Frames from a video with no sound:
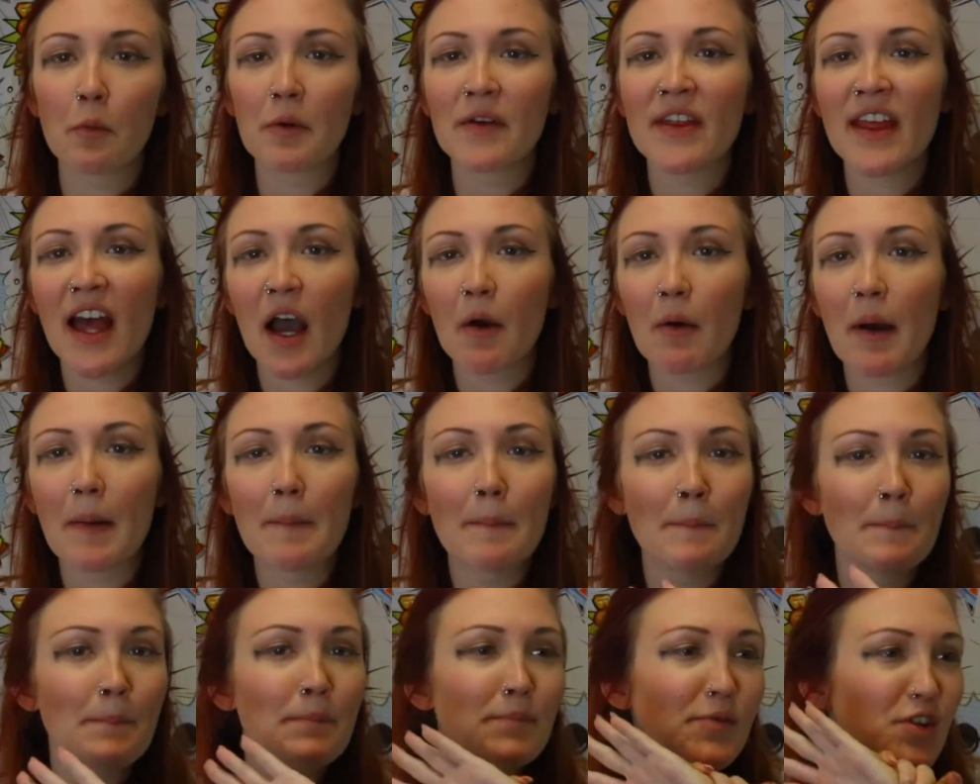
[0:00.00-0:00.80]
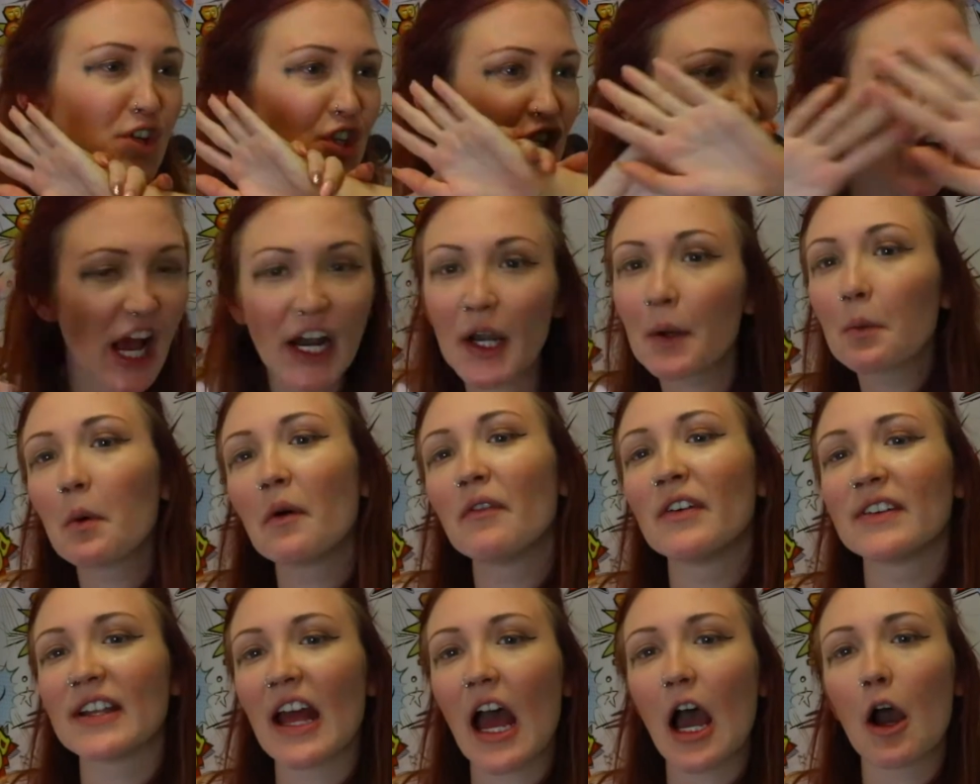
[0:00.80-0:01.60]
without a shadow
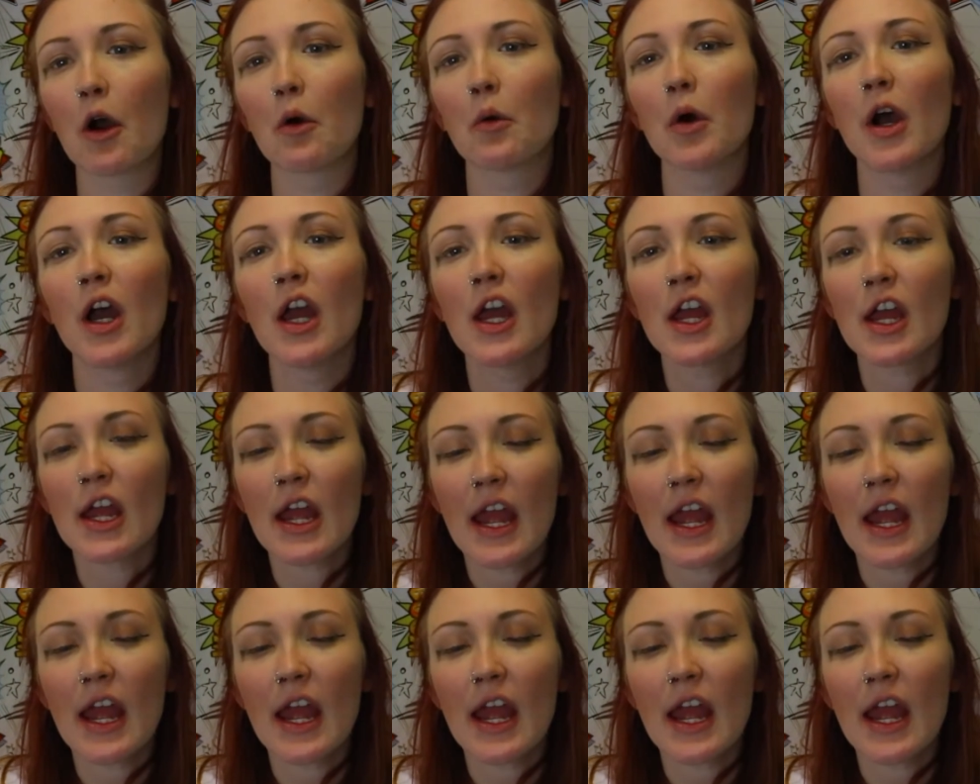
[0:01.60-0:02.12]
of a doubt.